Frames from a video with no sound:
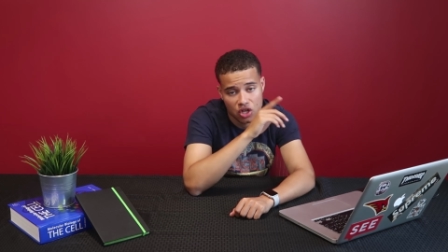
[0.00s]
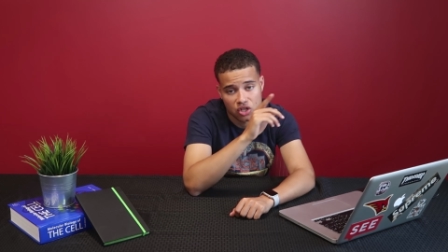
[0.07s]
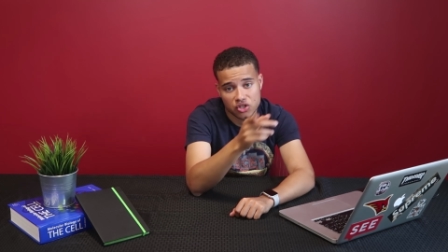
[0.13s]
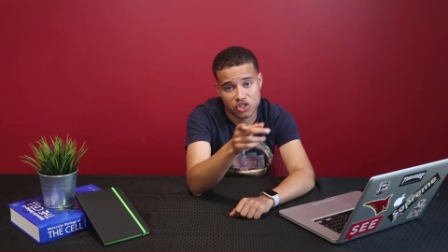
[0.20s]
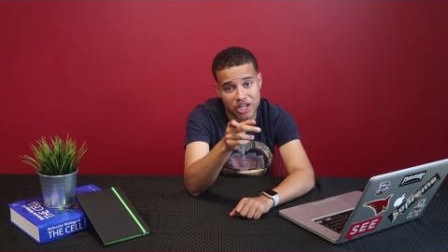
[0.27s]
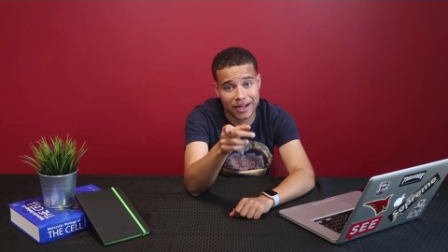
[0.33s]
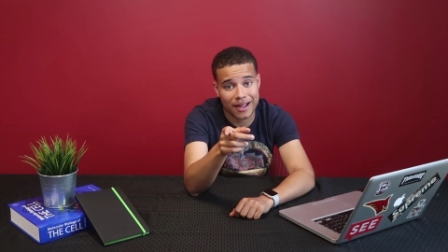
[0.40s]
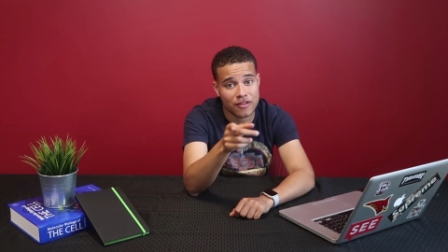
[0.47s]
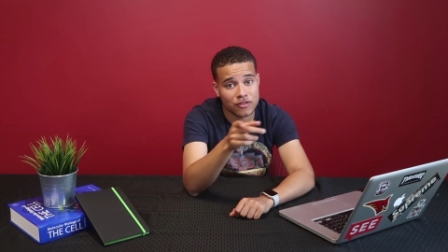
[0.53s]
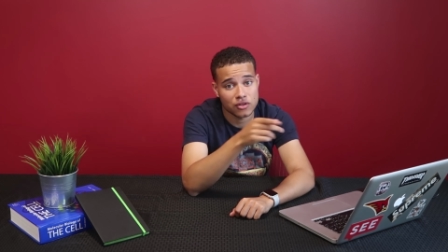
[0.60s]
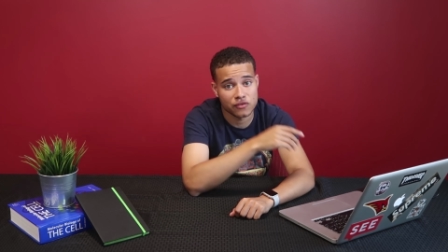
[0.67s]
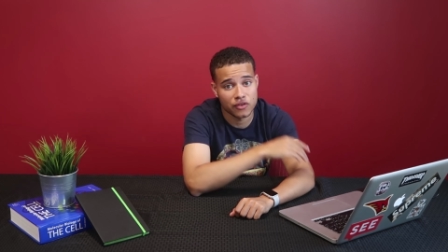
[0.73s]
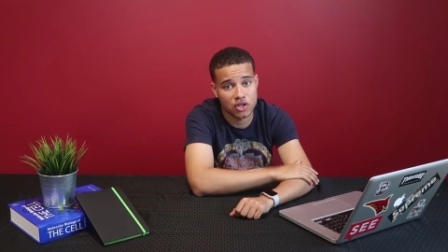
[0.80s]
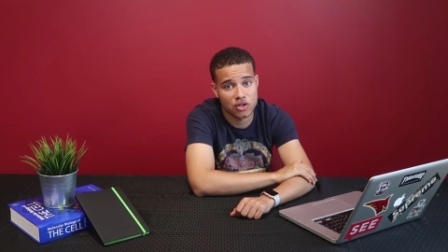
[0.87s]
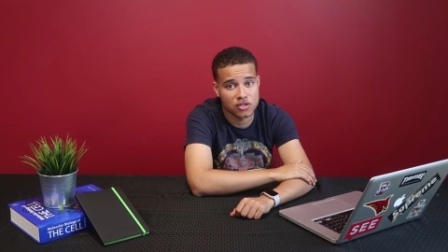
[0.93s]
So check out
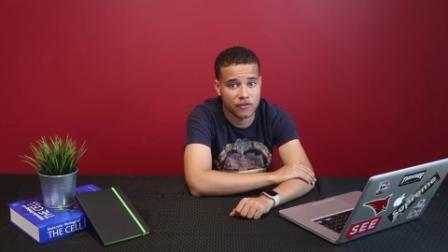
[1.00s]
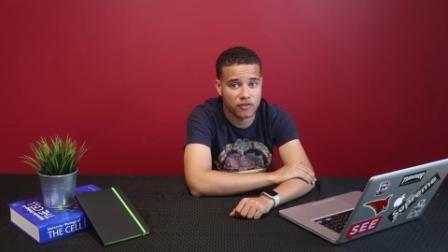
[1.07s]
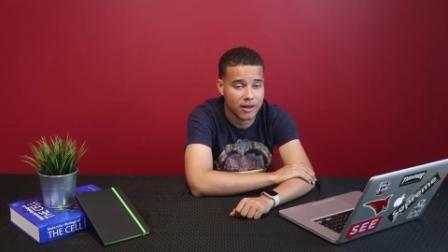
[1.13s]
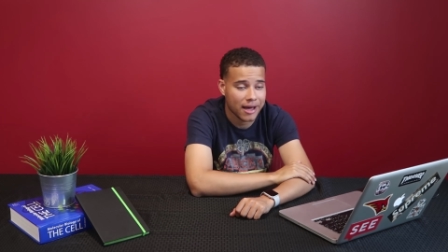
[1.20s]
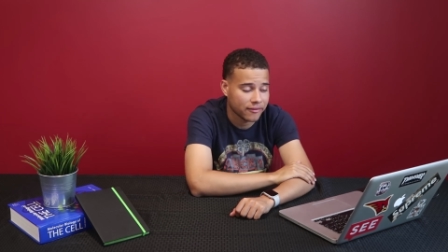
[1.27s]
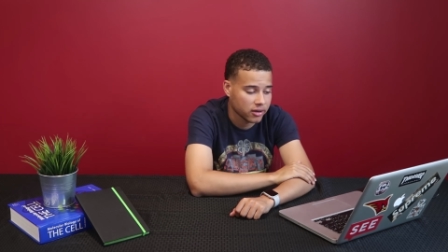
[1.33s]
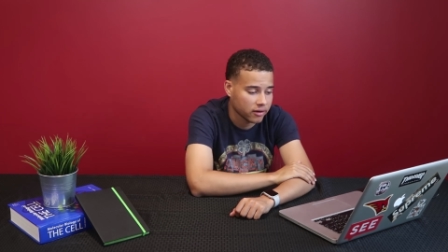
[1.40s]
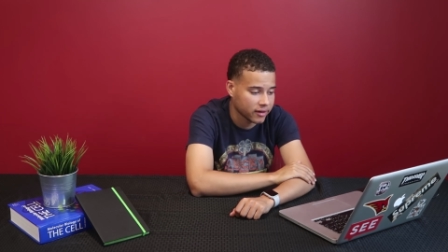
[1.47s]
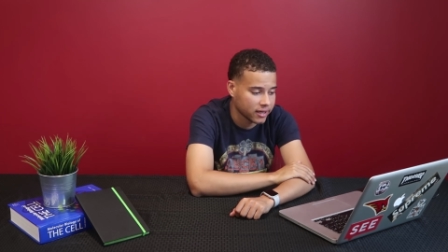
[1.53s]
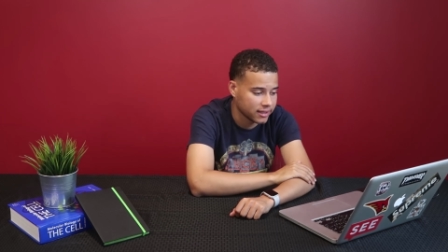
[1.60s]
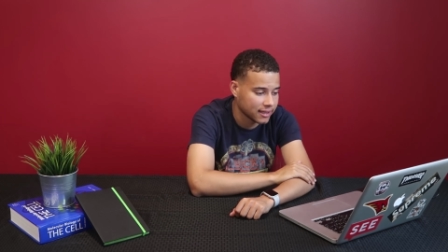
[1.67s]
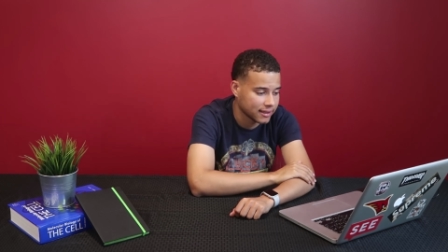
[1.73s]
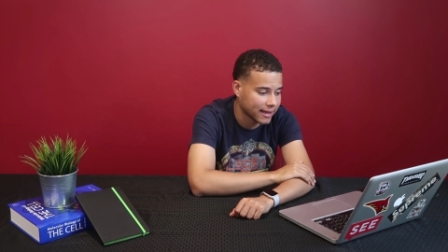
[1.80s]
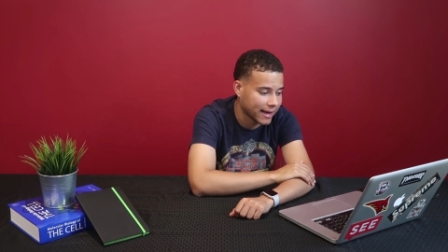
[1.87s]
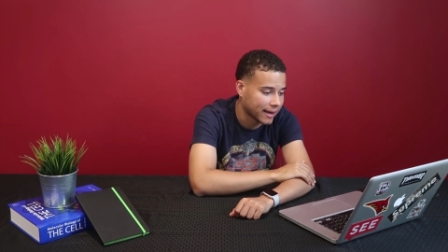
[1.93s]
those videos if you haven't already
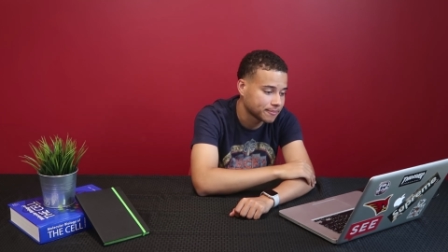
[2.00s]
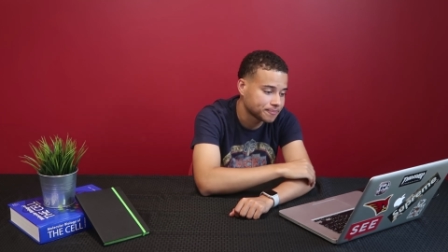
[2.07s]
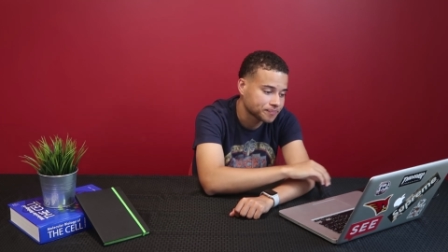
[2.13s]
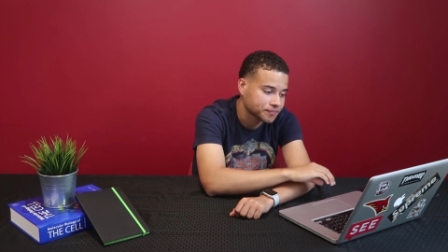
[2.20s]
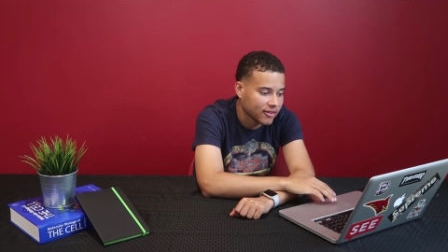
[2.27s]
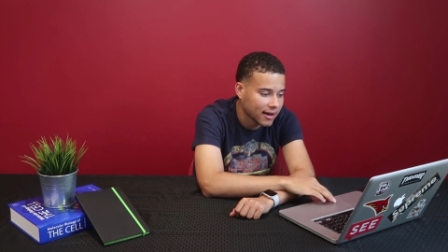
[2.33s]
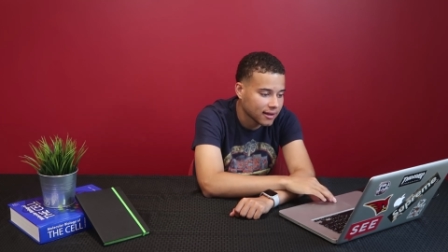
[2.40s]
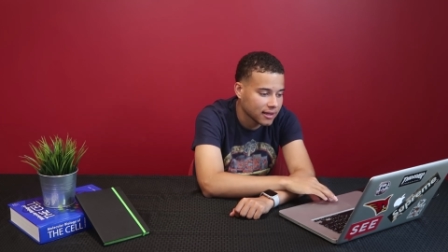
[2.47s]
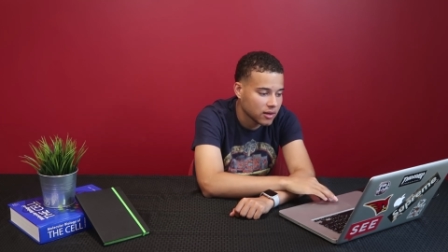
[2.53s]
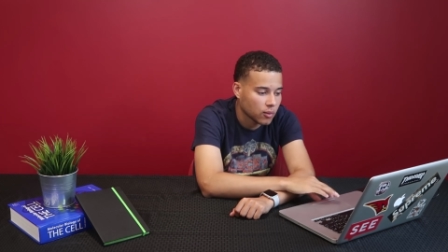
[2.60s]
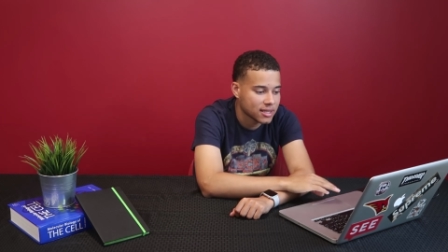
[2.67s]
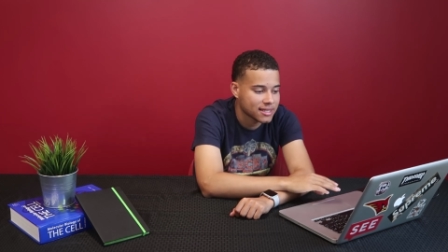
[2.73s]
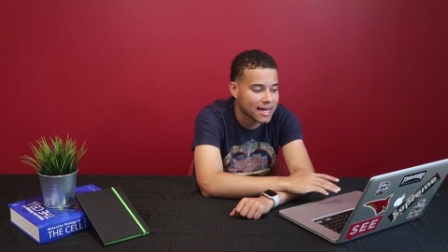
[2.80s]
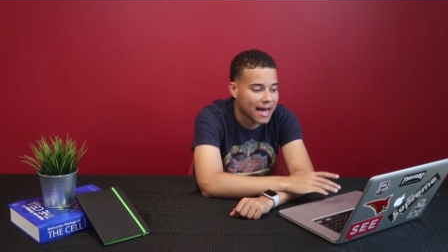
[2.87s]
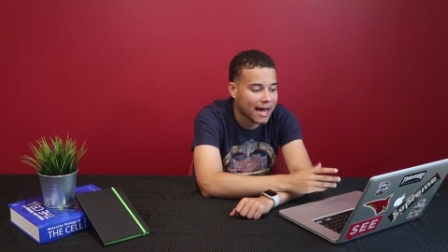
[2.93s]
done that. Finally,
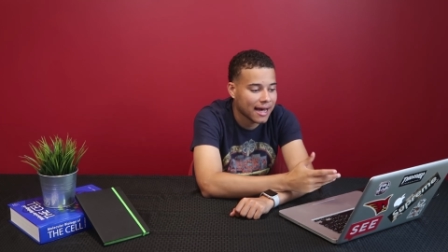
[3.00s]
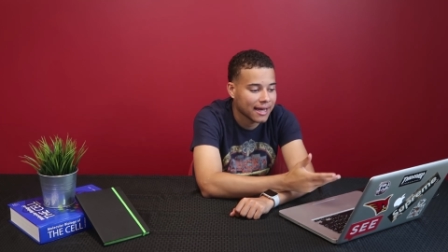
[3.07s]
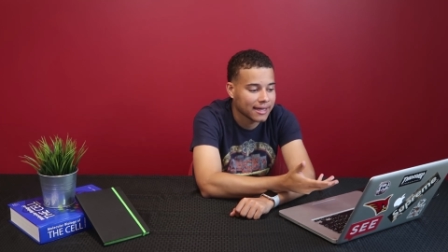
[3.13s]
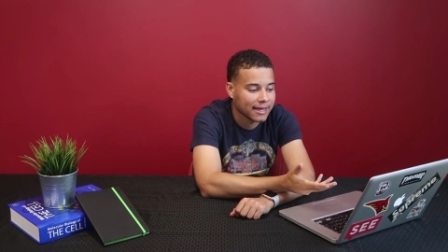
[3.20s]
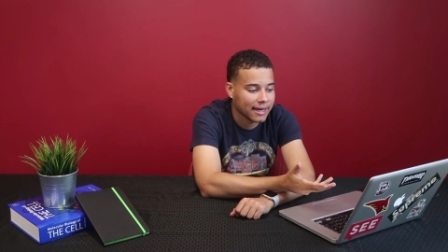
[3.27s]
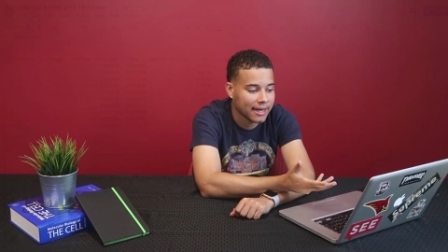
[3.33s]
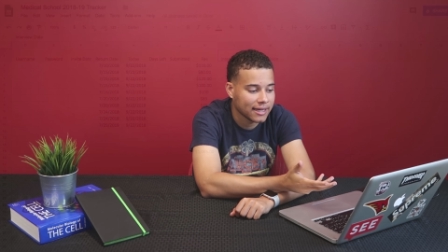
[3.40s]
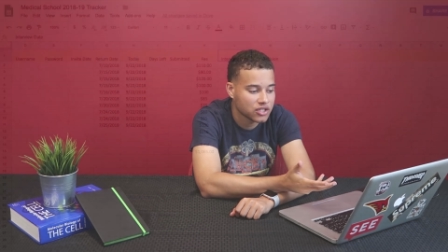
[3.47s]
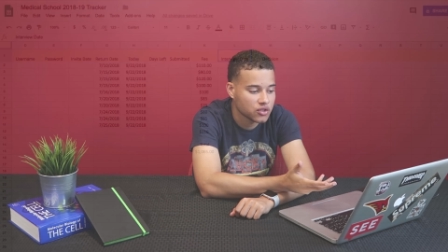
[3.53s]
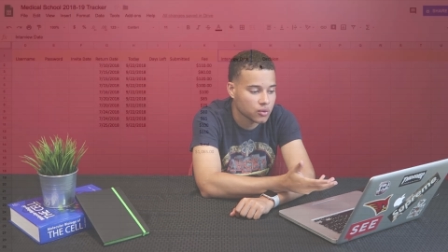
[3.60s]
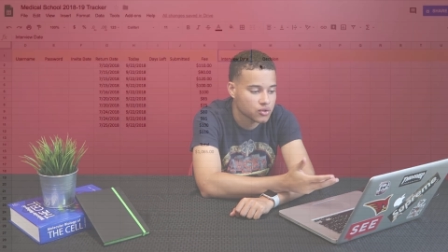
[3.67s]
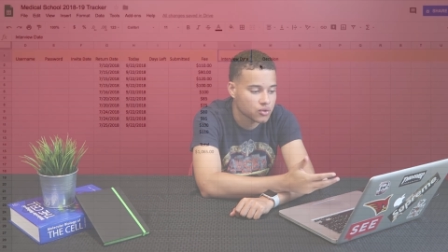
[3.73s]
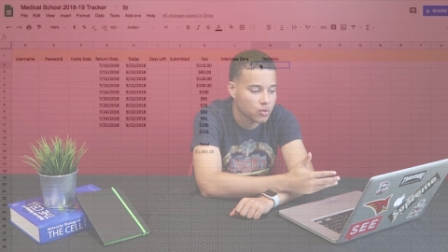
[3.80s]
once I get into a